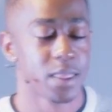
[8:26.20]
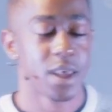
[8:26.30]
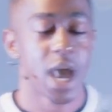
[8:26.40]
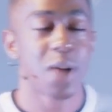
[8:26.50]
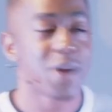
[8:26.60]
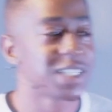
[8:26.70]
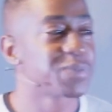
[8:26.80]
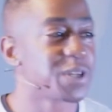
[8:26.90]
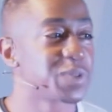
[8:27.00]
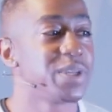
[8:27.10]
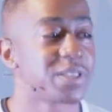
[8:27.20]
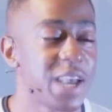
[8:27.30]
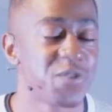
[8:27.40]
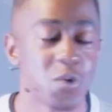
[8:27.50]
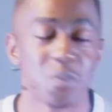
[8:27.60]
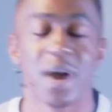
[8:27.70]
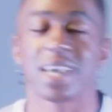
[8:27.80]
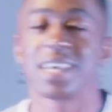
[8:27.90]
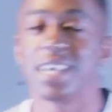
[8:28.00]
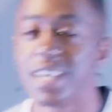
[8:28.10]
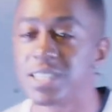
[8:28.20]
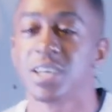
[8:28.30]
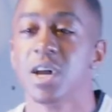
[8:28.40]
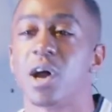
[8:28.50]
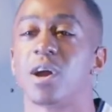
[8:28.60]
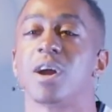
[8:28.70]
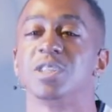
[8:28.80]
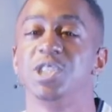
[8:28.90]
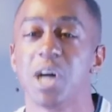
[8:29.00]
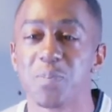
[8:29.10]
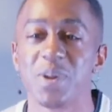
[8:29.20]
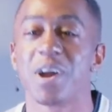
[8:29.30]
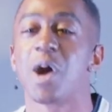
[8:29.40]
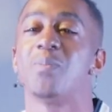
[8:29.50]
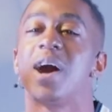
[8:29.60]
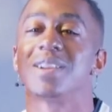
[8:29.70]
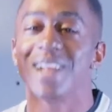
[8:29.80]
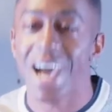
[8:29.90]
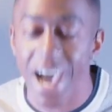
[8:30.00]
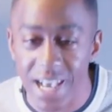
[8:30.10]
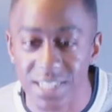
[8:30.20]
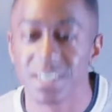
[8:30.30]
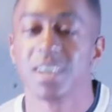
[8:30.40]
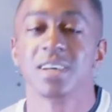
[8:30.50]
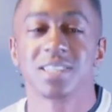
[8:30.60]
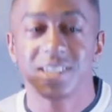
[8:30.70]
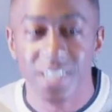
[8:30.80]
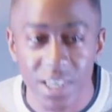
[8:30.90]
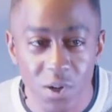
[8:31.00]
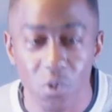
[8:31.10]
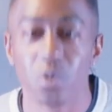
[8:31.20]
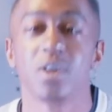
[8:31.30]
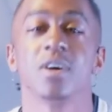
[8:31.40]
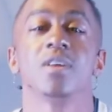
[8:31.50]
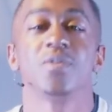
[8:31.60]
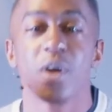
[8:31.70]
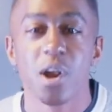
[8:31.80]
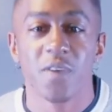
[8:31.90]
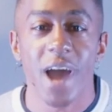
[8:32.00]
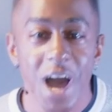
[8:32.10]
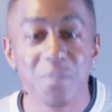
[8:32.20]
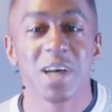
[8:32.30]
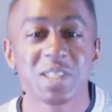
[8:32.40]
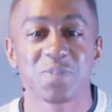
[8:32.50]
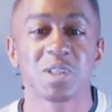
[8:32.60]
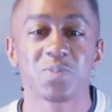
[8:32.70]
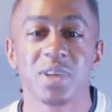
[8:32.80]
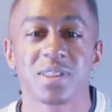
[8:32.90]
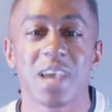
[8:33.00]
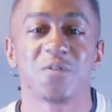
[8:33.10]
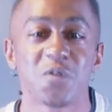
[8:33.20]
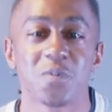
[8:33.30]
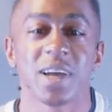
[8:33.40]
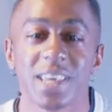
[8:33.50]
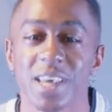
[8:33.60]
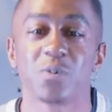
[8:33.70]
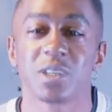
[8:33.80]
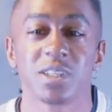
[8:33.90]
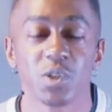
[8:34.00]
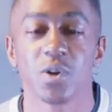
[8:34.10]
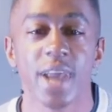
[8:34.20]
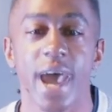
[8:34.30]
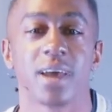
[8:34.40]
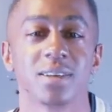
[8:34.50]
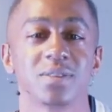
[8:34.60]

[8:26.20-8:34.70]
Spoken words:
How am I supposed to be thankful when my kids are jumping on my last single nerve? How am I supposed to be thankful for my kid when she's doing that?